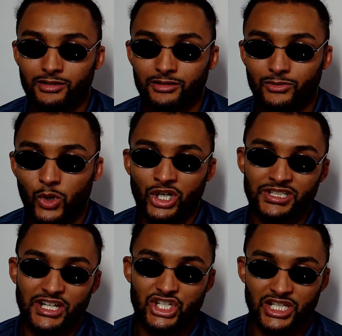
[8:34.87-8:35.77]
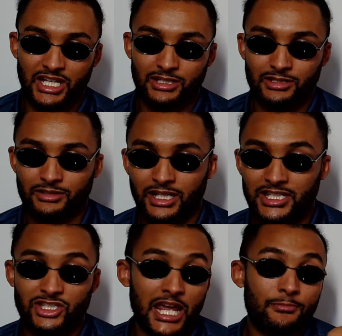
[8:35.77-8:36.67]
Or conditioning? He
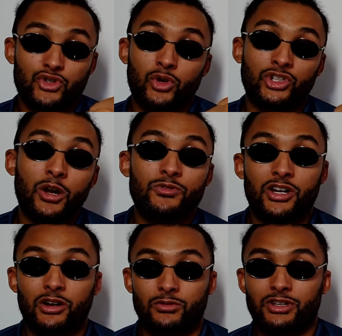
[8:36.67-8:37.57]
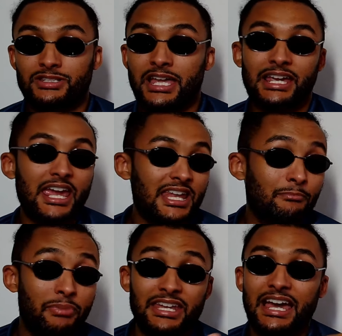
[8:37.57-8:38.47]
damn sure don't know. Because Zhang
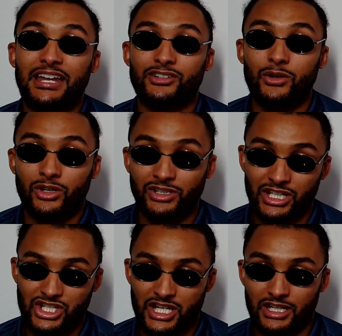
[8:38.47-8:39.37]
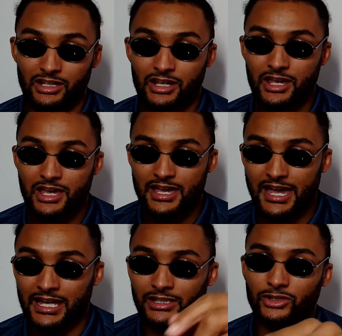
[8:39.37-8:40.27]
been had no conditioning.
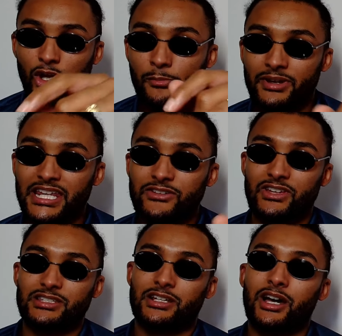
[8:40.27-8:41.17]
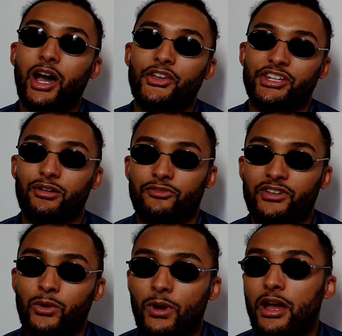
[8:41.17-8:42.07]
And I don't believe it's a cardio
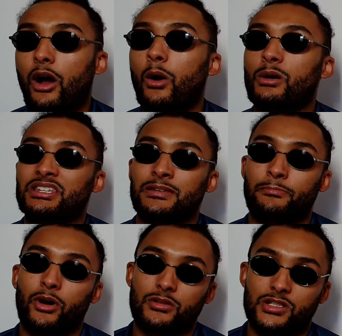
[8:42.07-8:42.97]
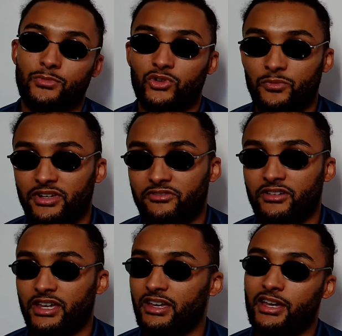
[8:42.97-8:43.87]
thing where, oh, it's impossible to be
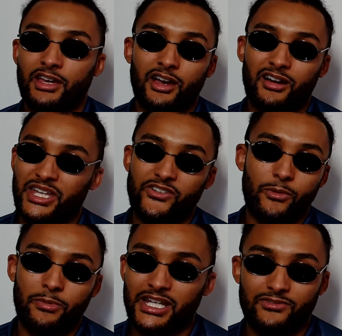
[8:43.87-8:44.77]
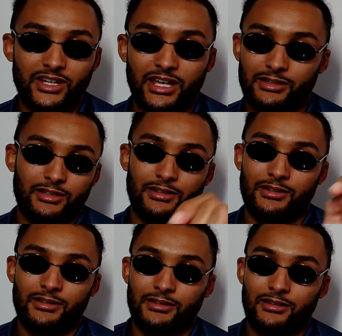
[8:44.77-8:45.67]
fit. I'll never believe that.
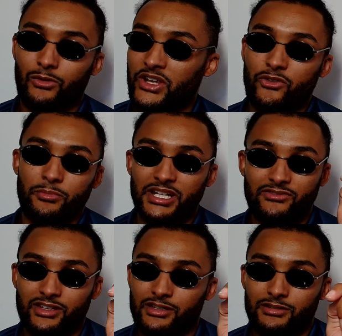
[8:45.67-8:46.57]
I'll never believe it.